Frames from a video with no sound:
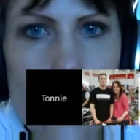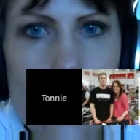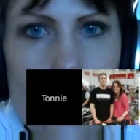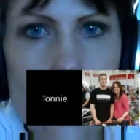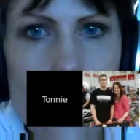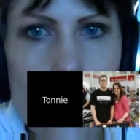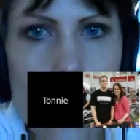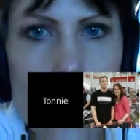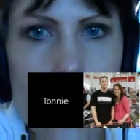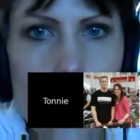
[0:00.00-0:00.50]

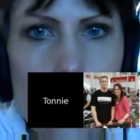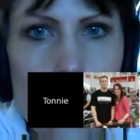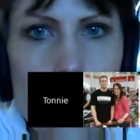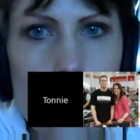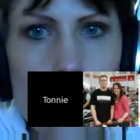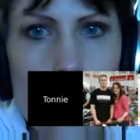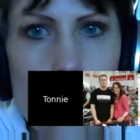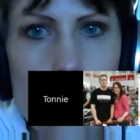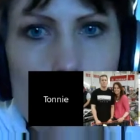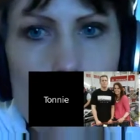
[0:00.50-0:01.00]
No.
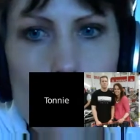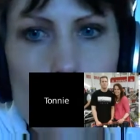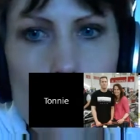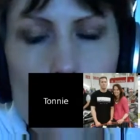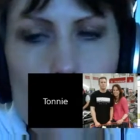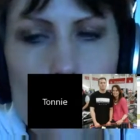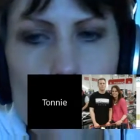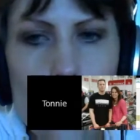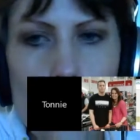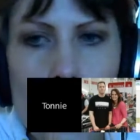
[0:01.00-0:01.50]

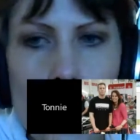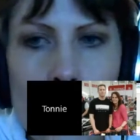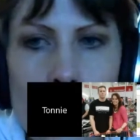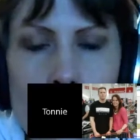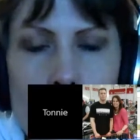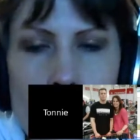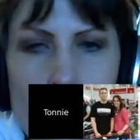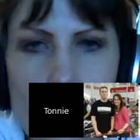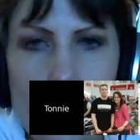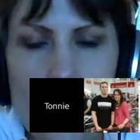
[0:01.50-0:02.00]
I
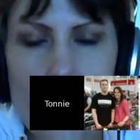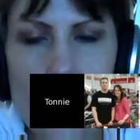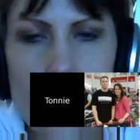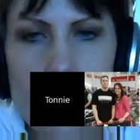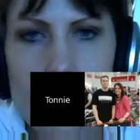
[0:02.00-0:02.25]
have 3.